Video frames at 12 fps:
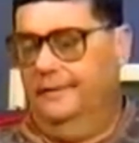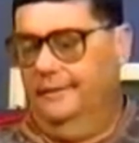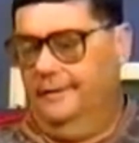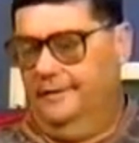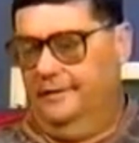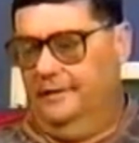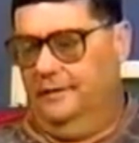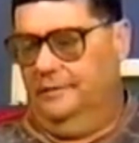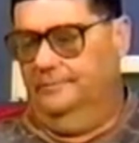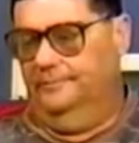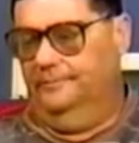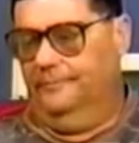
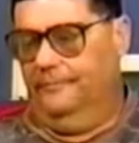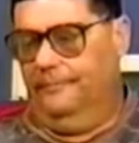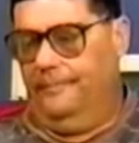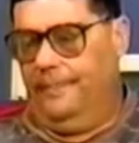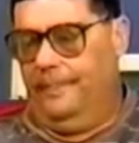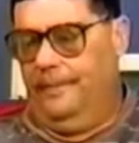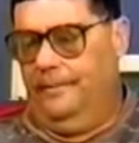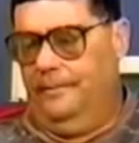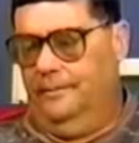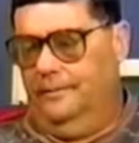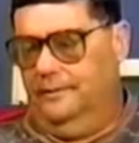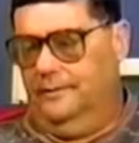
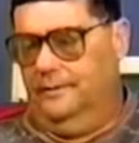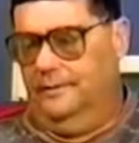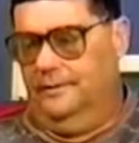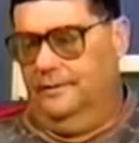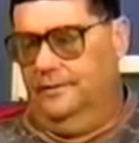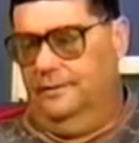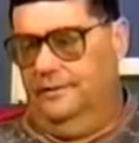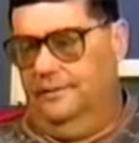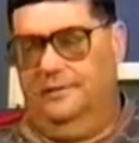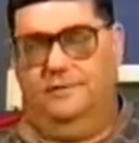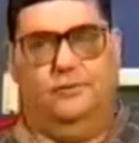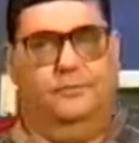that they
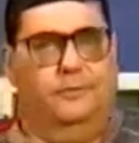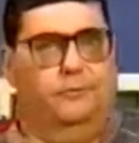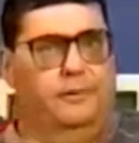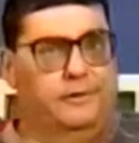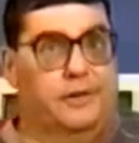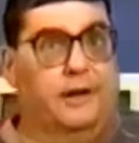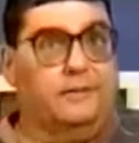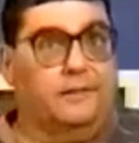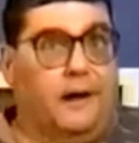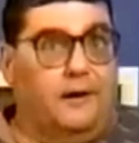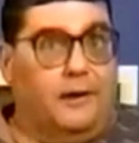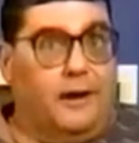should be
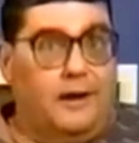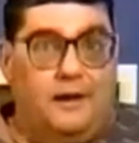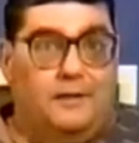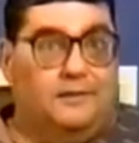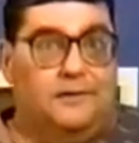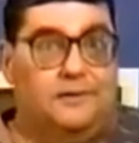rejected out of hand.